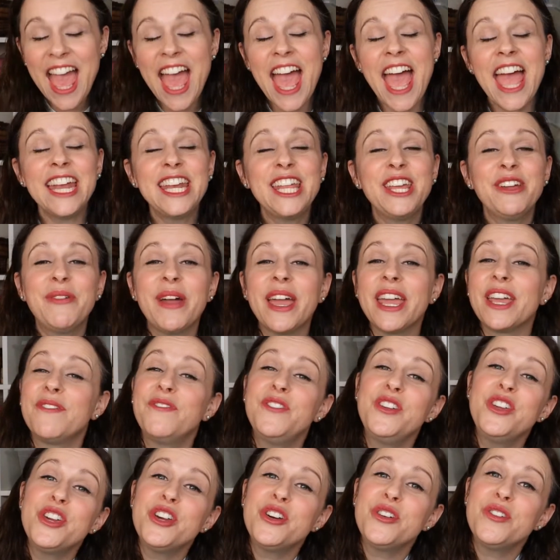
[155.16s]
Anyway, if
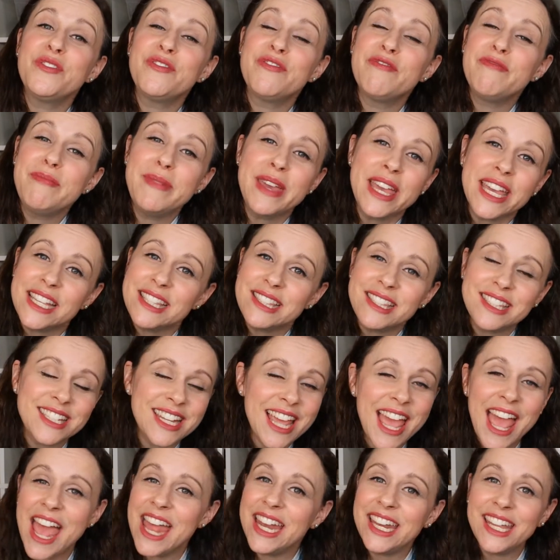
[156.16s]
you've missed
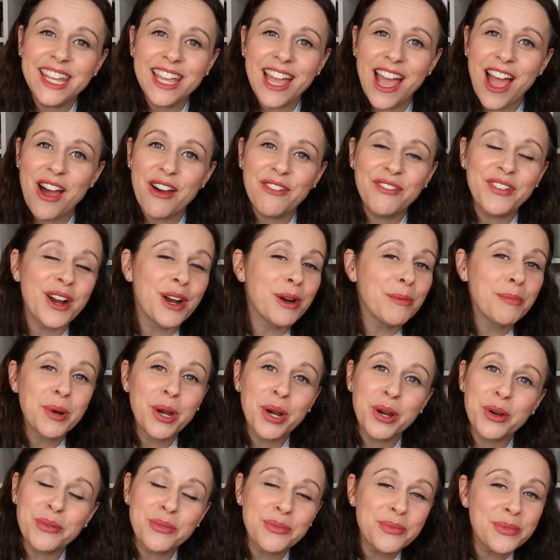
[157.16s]
any of our
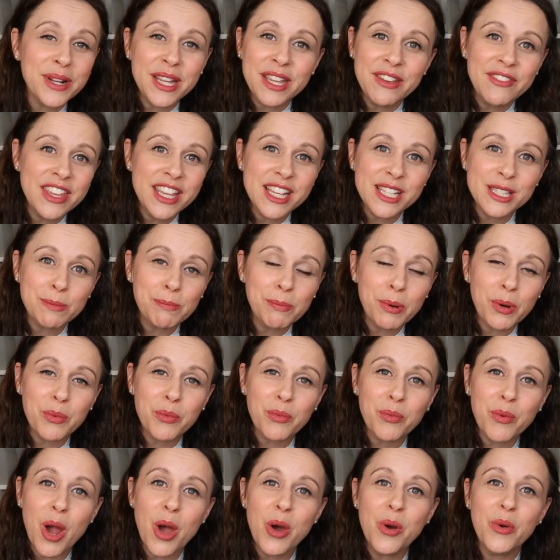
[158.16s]
previous
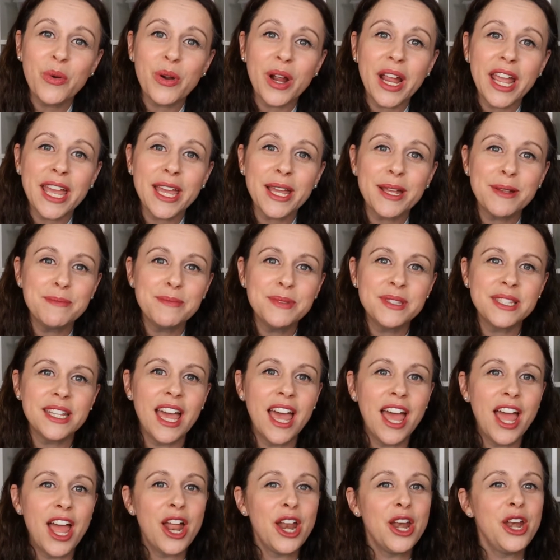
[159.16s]
programs,
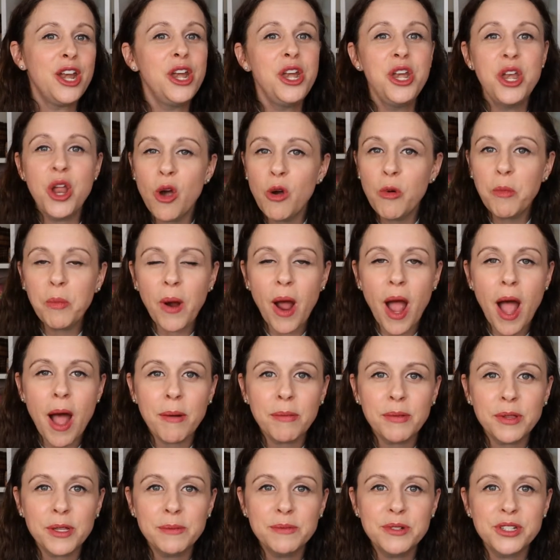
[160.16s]
no
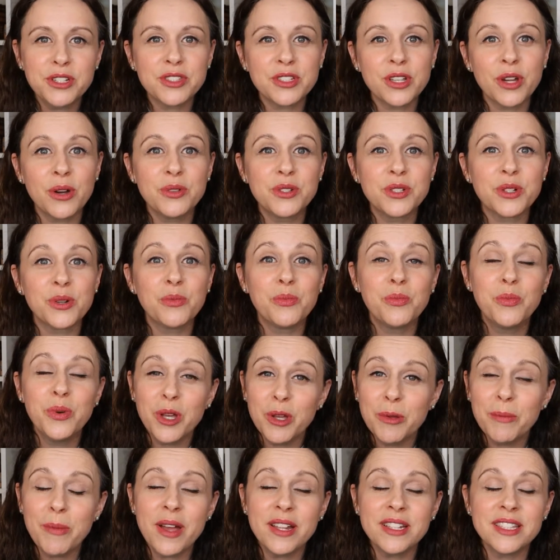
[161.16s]
problem. Just go to
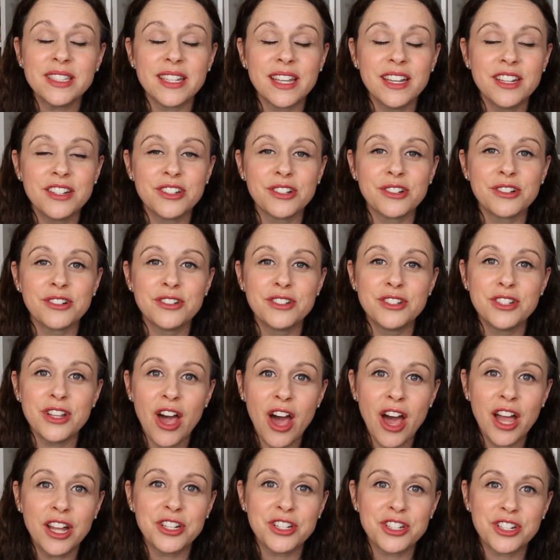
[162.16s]

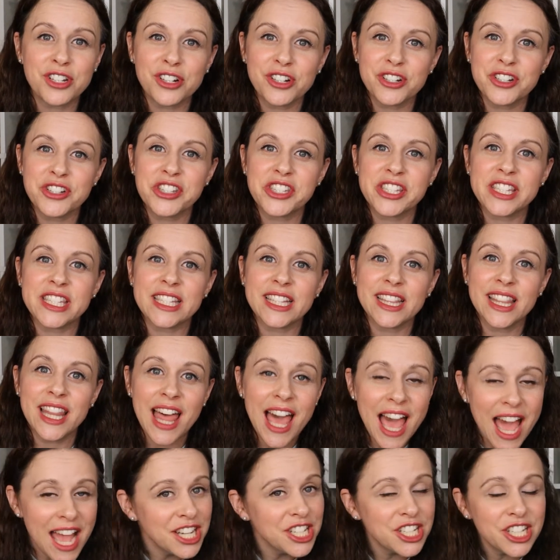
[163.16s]

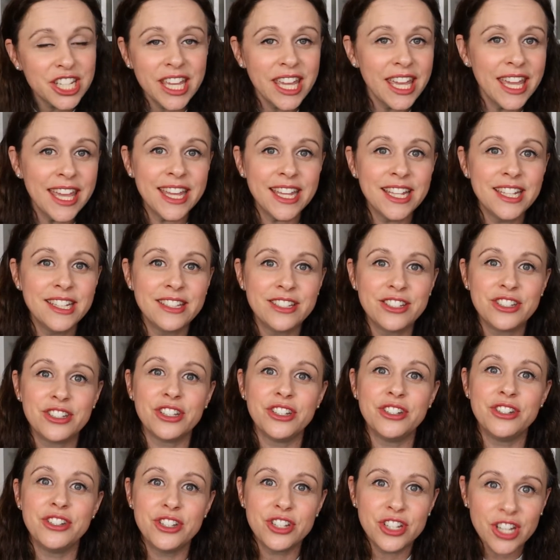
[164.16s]
wilmontcenter.church/kids
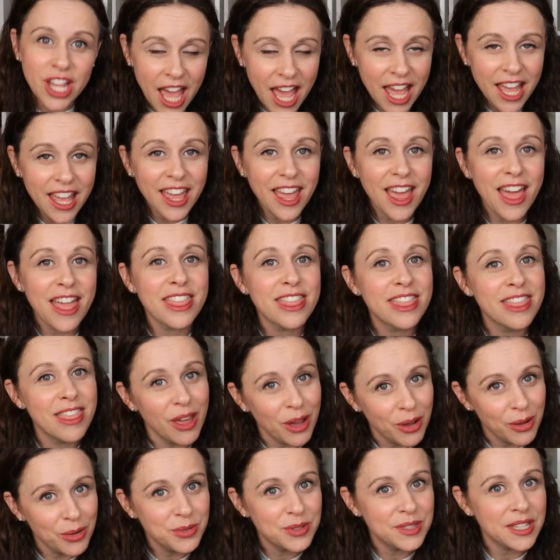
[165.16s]
to check
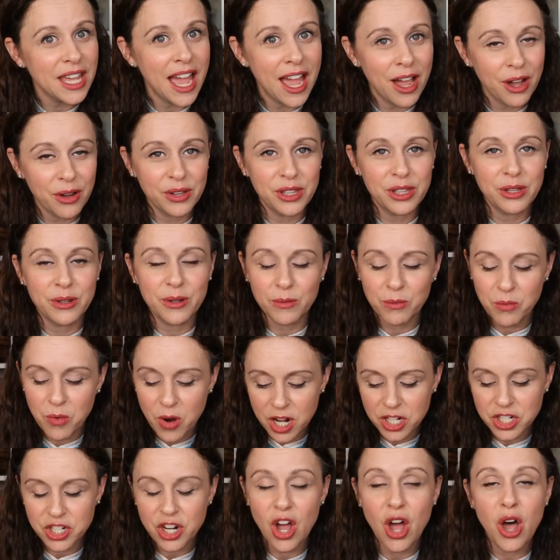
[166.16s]
those out. You can
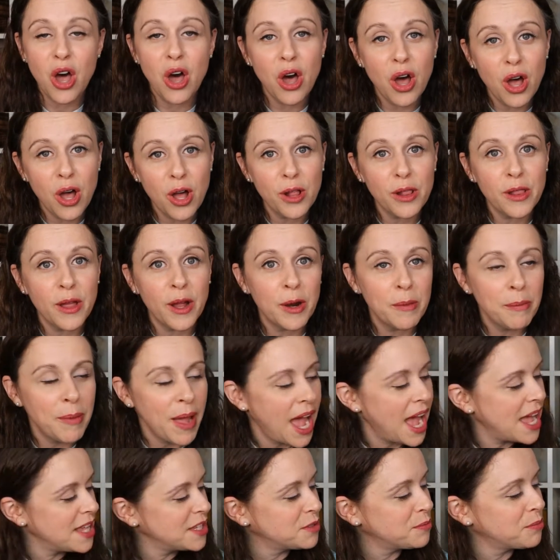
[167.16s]
watch all our
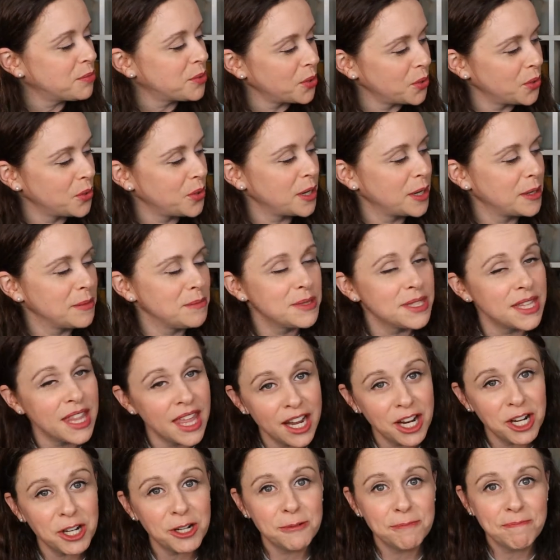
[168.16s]
past programs
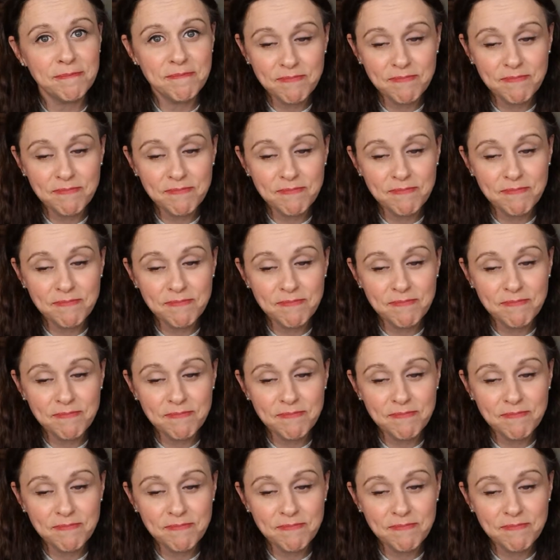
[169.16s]
there.